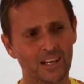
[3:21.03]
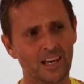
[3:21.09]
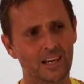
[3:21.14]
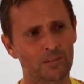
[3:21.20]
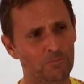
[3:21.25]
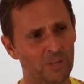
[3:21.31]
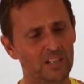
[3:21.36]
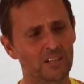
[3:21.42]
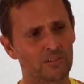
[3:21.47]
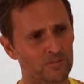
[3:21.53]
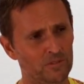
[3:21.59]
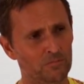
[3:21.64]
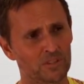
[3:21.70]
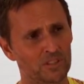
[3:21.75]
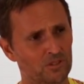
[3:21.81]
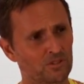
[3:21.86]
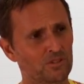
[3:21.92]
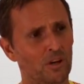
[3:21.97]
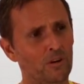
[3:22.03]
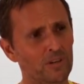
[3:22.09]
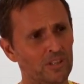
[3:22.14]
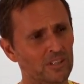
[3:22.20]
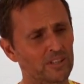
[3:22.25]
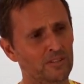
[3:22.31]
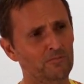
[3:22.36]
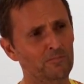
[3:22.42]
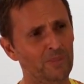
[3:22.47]
and many of them
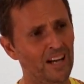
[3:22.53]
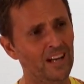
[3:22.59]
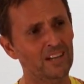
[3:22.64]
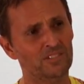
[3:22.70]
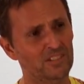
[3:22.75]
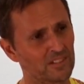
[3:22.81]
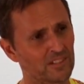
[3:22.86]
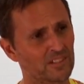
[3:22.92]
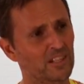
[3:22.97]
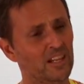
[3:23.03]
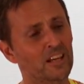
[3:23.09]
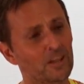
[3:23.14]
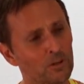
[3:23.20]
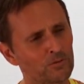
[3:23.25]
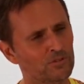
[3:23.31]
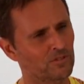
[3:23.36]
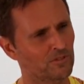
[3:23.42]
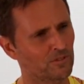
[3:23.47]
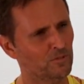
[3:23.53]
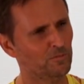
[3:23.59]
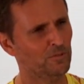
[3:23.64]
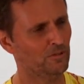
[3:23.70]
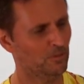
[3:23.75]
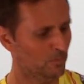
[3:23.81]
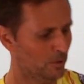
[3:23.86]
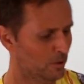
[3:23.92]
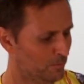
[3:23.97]
historically have passed into the hells of the
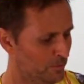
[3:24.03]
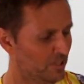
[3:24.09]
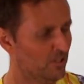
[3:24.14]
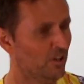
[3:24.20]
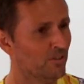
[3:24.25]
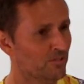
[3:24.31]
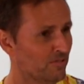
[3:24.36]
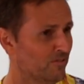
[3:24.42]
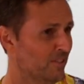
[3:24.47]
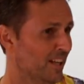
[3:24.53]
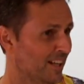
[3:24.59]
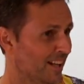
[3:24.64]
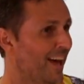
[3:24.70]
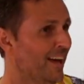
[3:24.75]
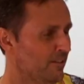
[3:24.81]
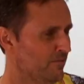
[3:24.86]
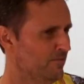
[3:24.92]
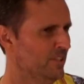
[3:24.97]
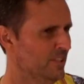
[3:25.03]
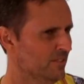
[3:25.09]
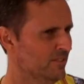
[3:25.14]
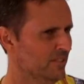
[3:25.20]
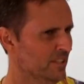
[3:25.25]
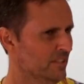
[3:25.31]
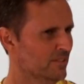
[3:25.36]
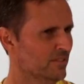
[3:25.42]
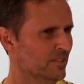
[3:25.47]
spirit world because of their lack of these
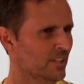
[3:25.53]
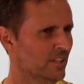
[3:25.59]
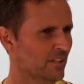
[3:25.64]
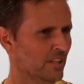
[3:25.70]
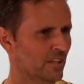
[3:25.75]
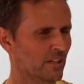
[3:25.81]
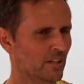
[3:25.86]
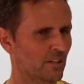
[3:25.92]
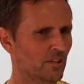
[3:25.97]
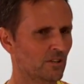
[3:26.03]
things. Yeah.